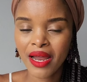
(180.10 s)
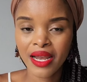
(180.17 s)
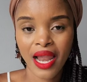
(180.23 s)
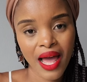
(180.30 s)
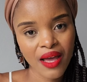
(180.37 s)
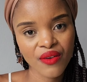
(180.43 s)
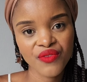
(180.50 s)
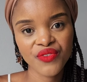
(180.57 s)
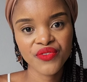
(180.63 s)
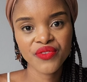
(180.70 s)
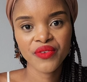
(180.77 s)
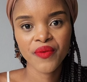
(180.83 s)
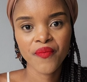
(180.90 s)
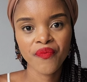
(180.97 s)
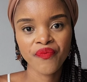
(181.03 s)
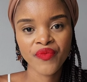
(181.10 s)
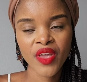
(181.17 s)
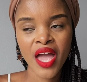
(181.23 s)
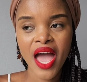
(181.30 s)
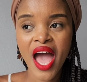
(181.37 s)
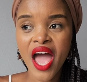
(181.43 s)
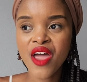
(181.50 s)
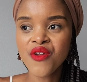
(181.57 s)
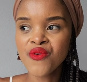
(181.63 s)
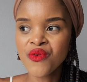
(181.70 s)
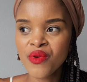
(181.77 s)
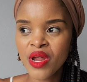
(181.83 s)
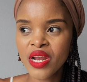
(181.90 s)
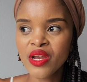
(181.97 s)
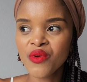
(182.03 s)
life. I
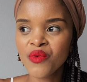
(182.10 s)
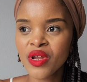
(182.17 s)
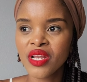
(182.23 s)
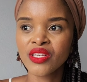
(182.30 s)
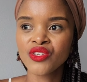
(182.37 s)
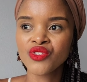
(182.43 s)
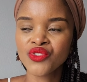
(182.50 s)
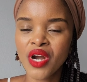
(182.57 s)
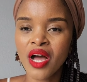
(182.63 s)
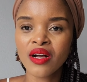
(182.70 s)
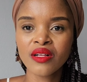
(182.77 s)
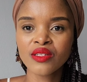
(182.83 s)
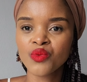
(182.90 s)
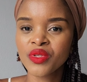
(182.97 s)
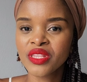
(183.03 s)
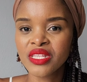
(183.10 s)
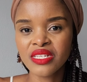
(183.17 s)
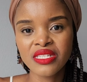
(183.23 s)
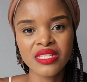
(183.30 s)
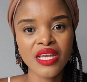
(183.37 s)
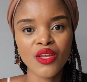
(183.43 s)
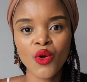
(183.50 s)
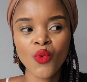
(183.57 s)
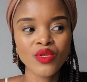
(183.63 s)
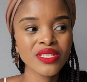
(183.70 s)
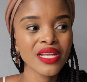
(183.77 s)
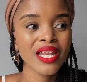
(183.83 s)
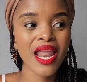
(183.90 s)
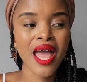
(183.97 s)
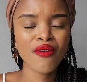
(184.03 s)
really struggled with this thing.
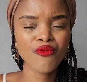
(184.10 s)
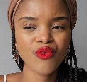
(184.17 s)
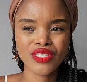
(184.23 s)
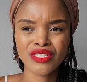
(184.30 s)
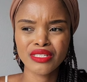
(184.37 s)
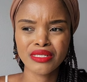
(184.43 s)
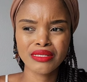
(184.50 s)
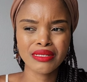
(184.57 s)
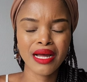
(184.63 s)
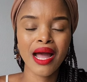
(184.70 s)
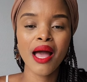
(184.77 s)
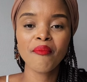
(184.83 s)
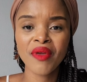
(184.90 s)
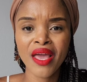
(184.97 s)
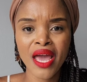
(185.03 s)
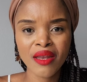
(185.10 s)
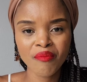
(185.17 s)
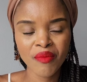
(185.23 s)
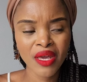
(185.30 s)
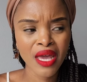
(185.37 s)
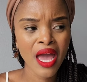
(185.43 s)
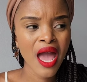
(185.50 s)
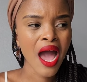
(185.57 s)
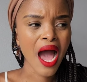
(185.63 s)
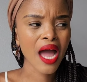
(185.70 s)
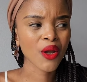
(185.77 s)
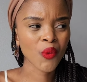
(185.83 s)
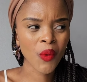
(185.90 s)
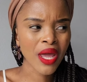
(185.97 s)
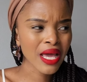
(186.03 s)
Life was just coming at me.
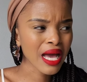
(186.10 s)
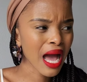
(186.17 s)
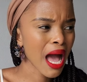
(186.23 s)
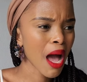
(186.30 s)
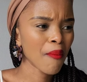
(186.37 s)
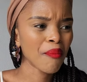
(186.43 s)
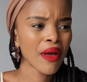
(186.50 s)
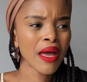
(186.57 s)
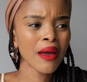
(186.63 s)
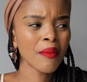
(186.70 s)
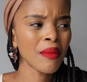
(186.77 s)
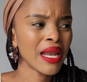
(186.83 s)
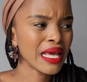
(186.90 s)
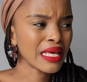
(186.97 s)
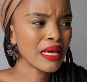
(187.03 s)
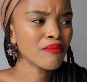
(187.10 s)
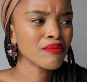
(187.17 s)
I'd wake up, by the